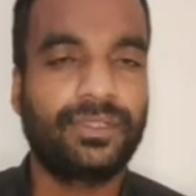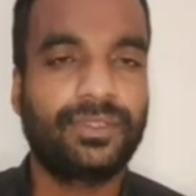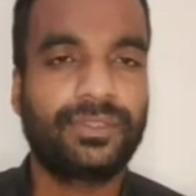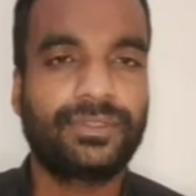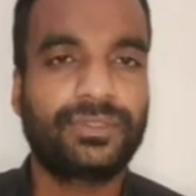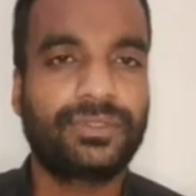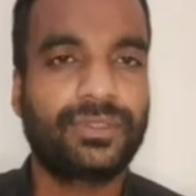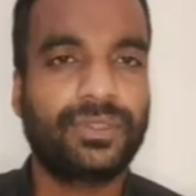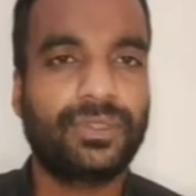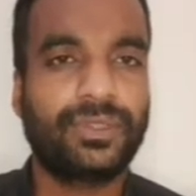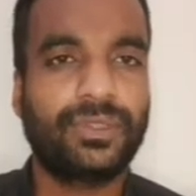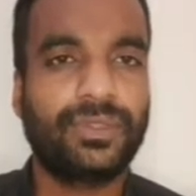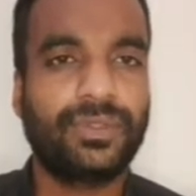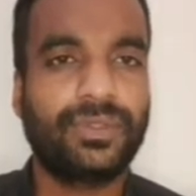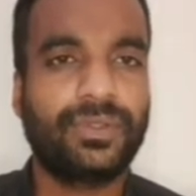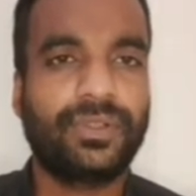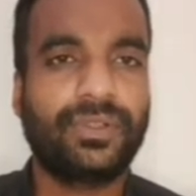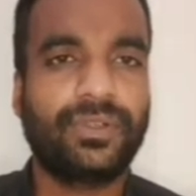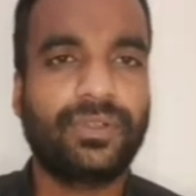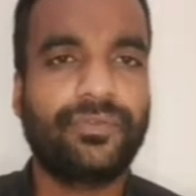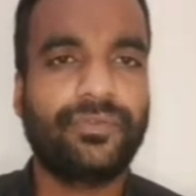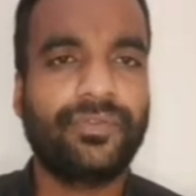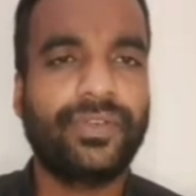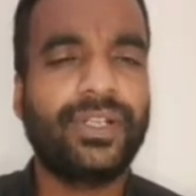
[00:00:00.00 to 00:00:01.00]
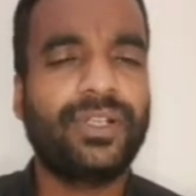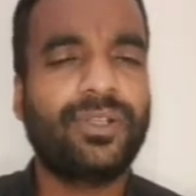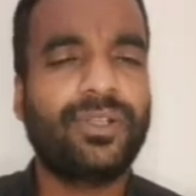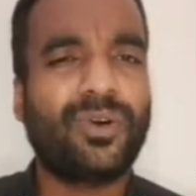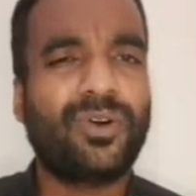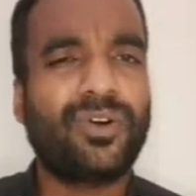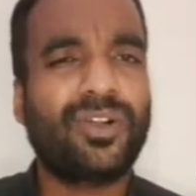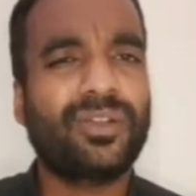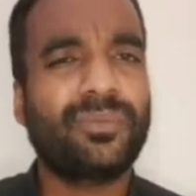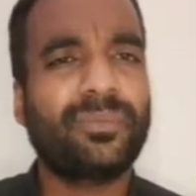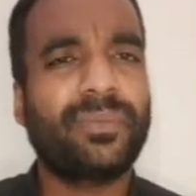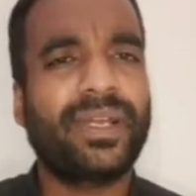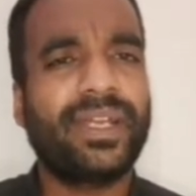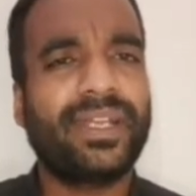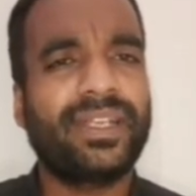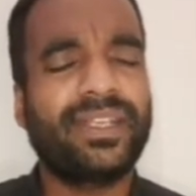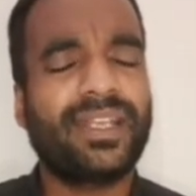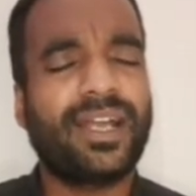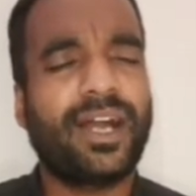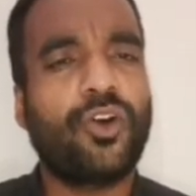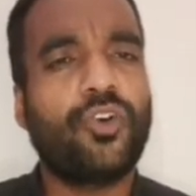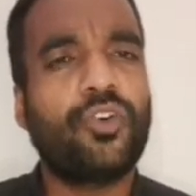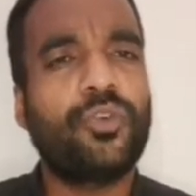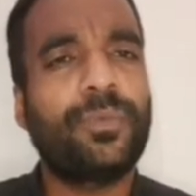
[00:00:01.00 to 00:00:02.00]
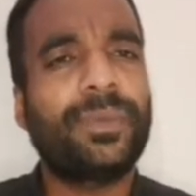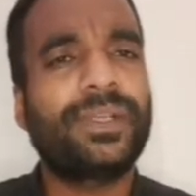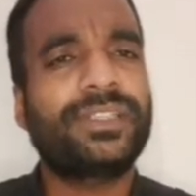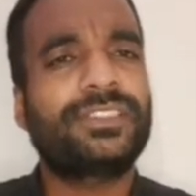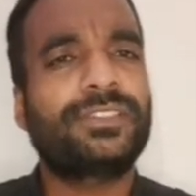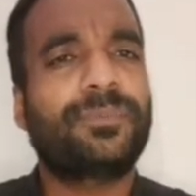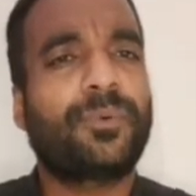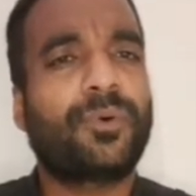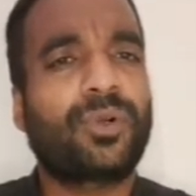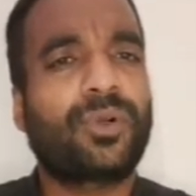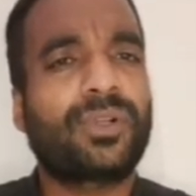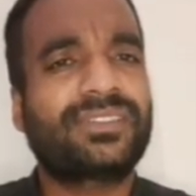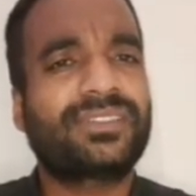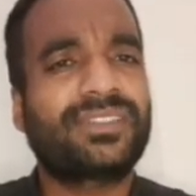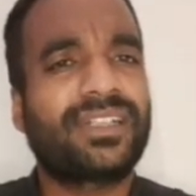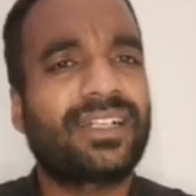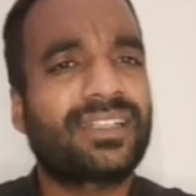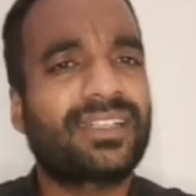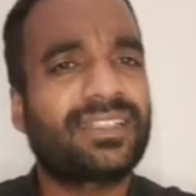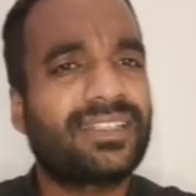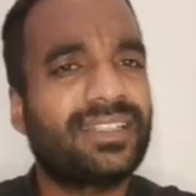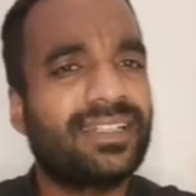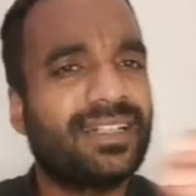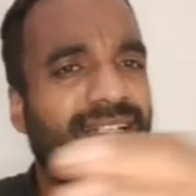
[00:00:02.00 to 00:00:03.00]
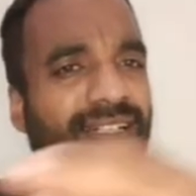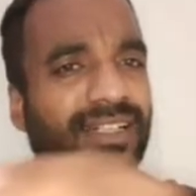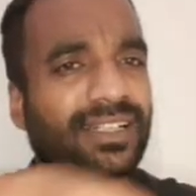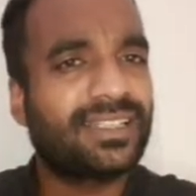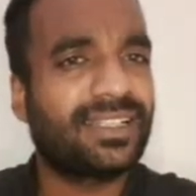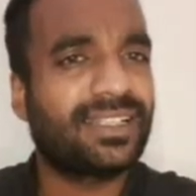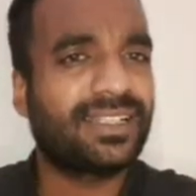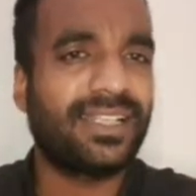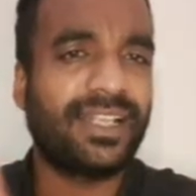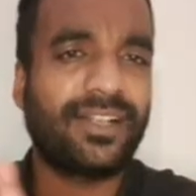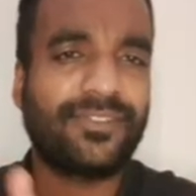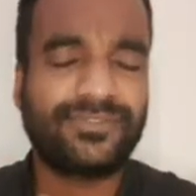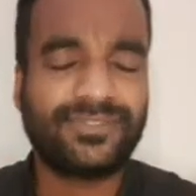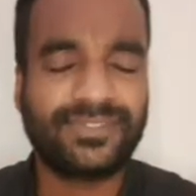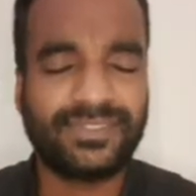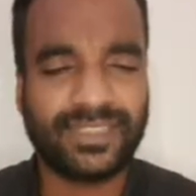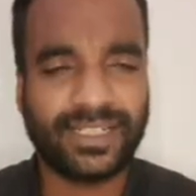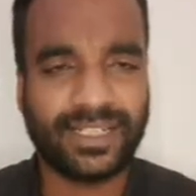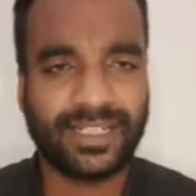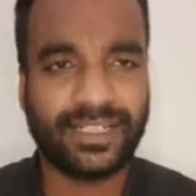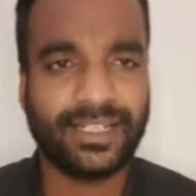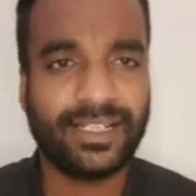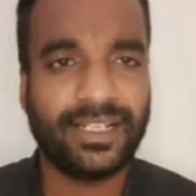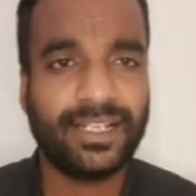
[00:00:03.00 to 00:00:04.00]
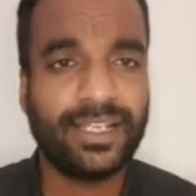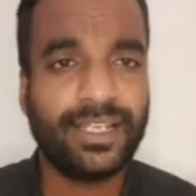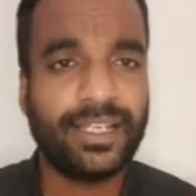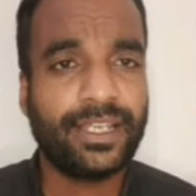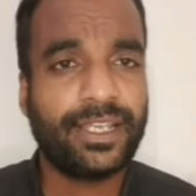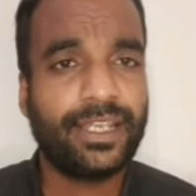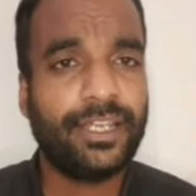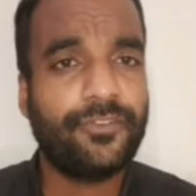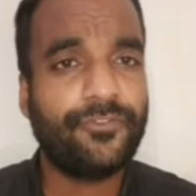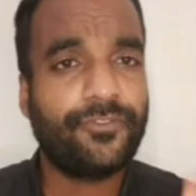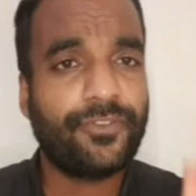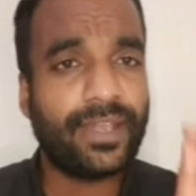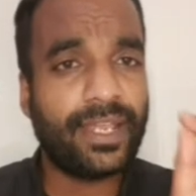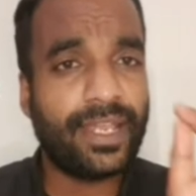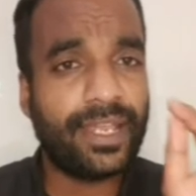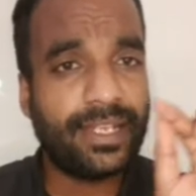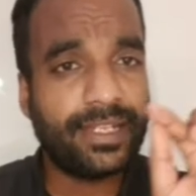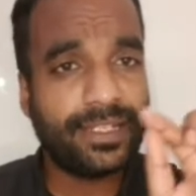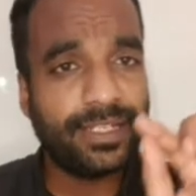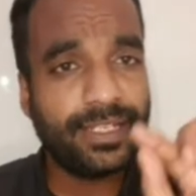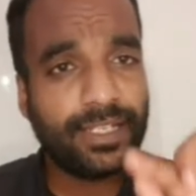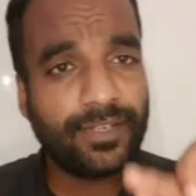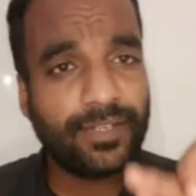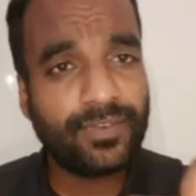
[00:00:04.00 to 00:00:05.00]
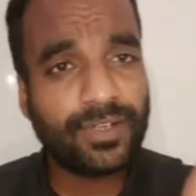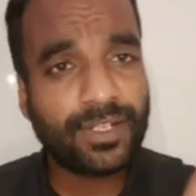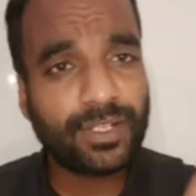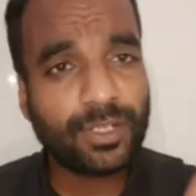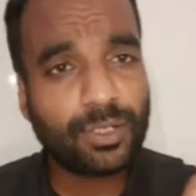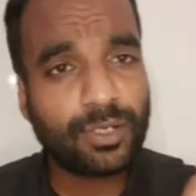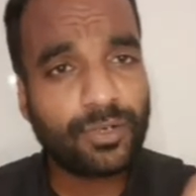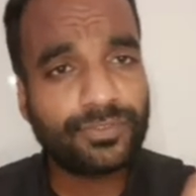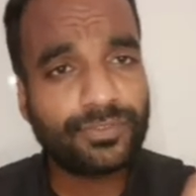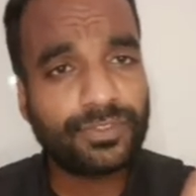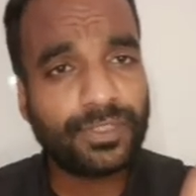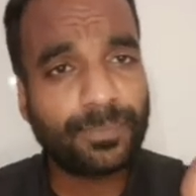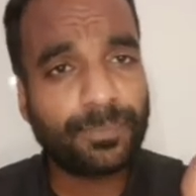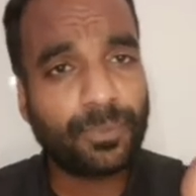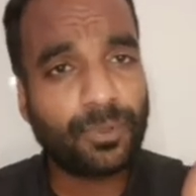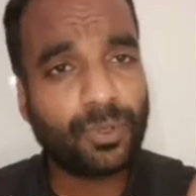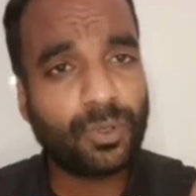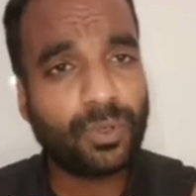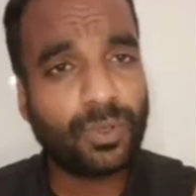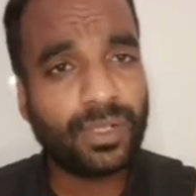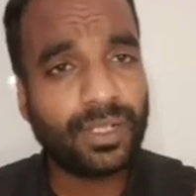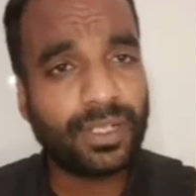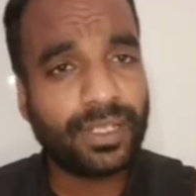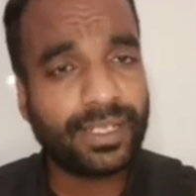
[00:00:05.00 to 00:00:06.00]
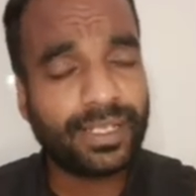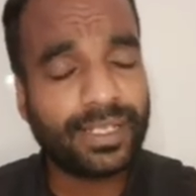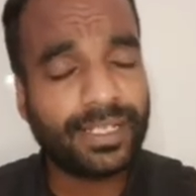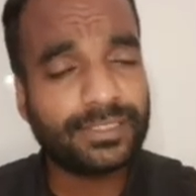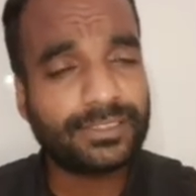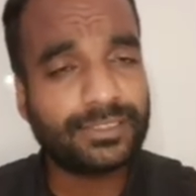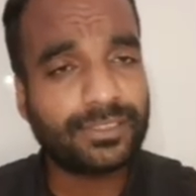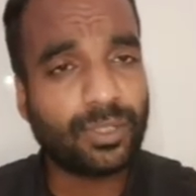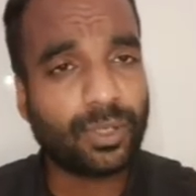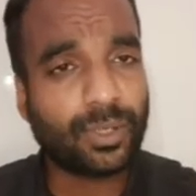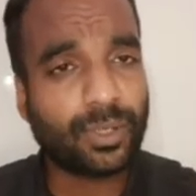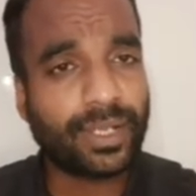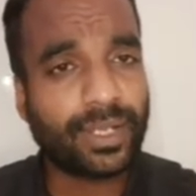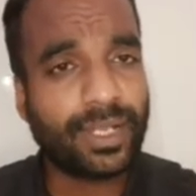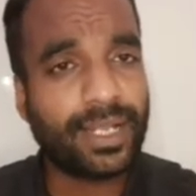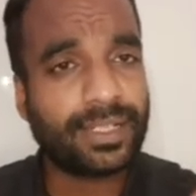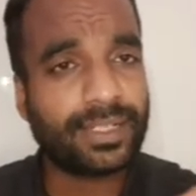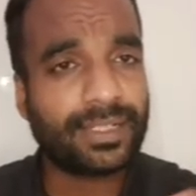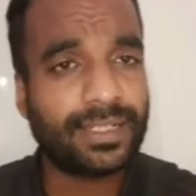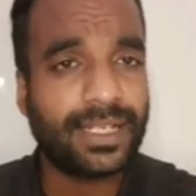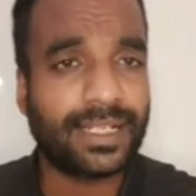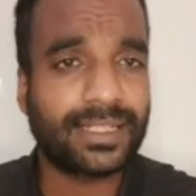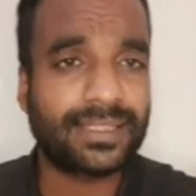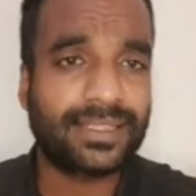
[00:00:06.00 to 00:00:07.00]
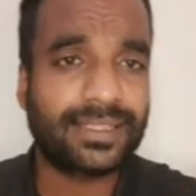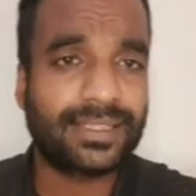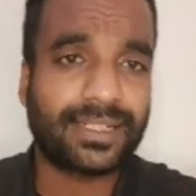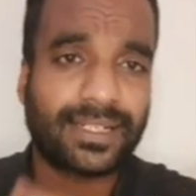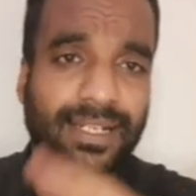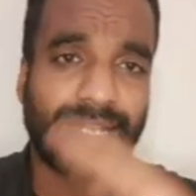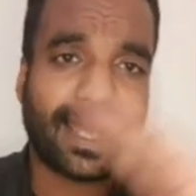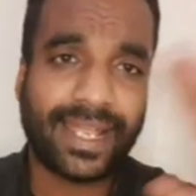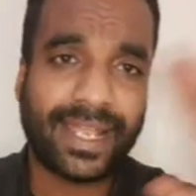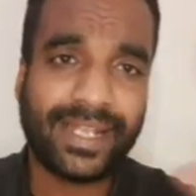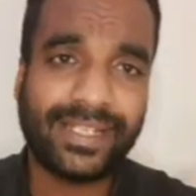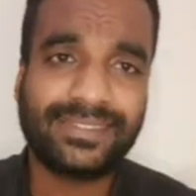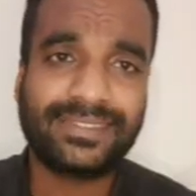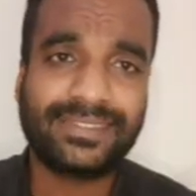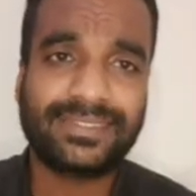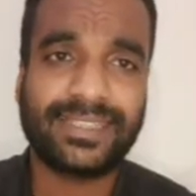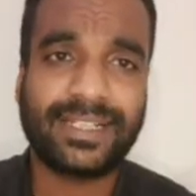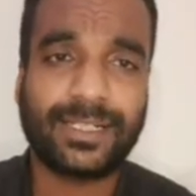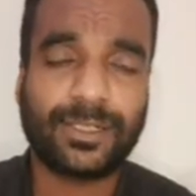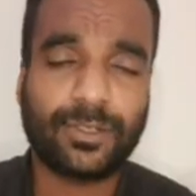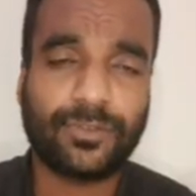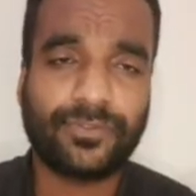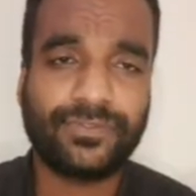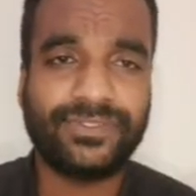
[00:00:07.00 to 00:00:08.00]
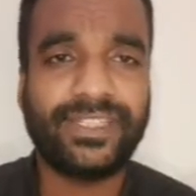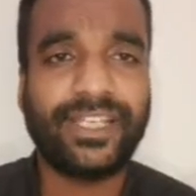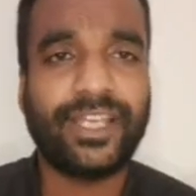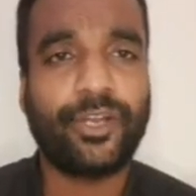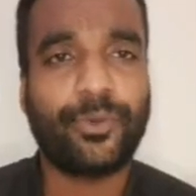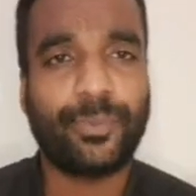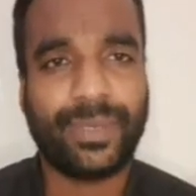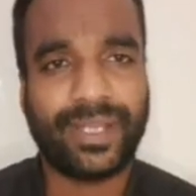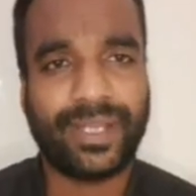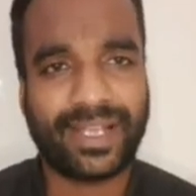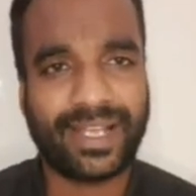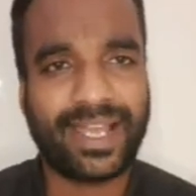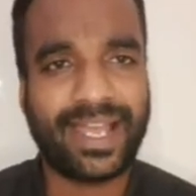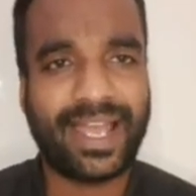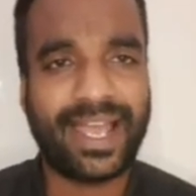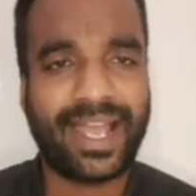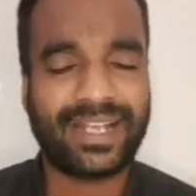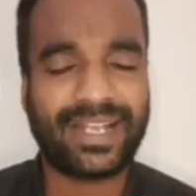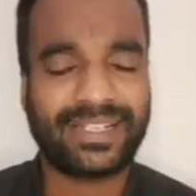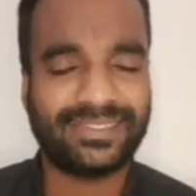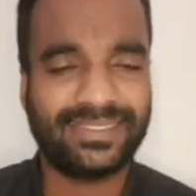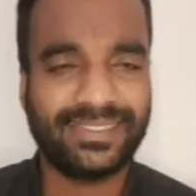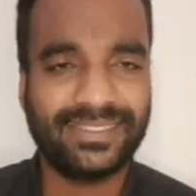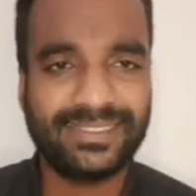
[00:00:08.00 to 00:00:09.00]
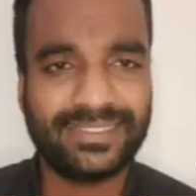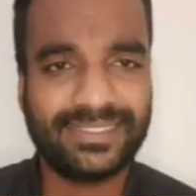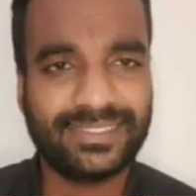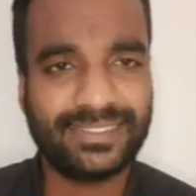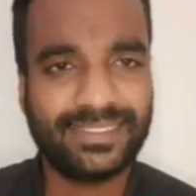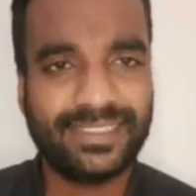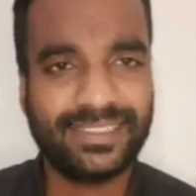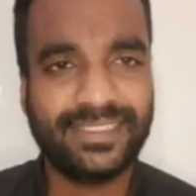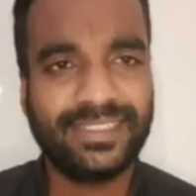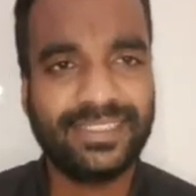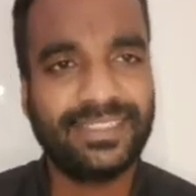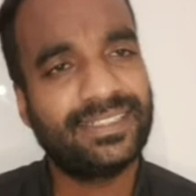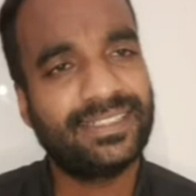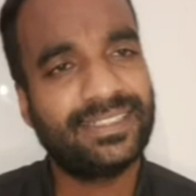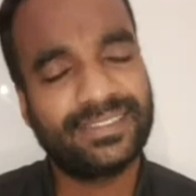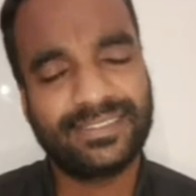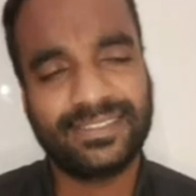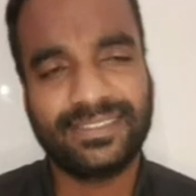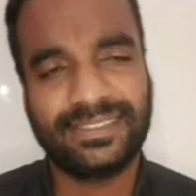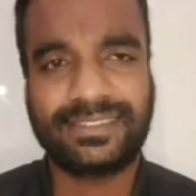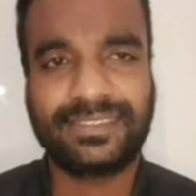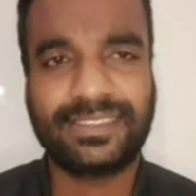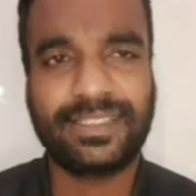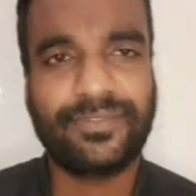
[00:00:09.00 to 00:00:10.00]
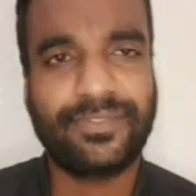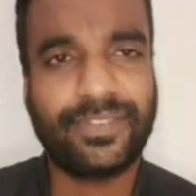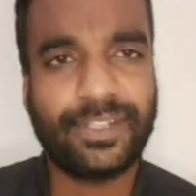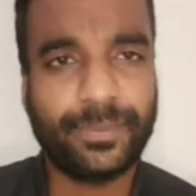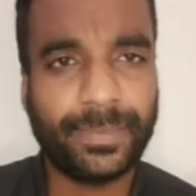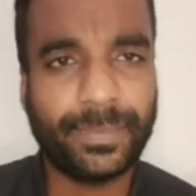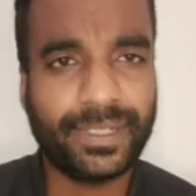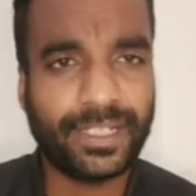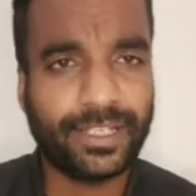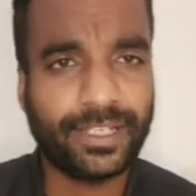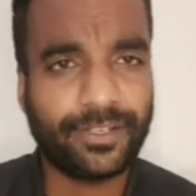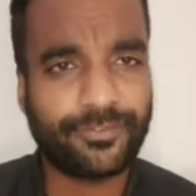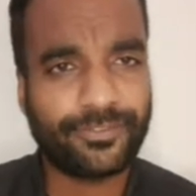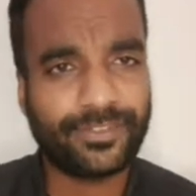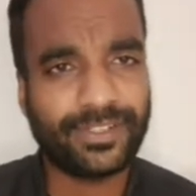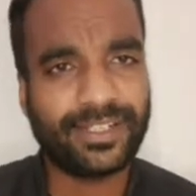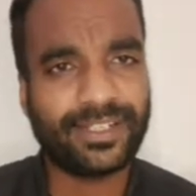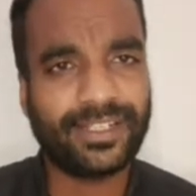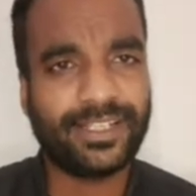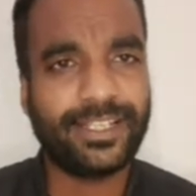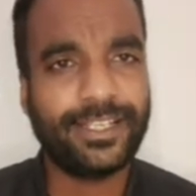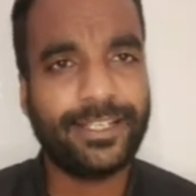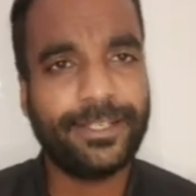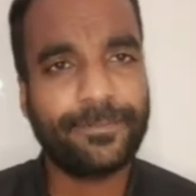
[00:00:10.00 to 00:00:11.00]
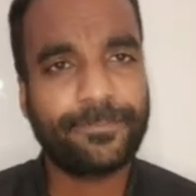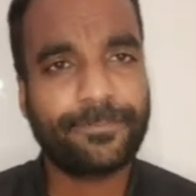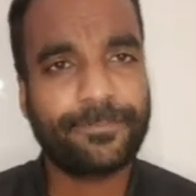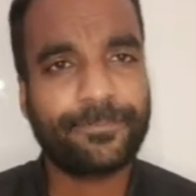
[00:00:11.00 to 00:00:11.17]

So we don't mind how much poles are there at the left side. If any one of the pole is located at the right side of J omega axis, system will be definitely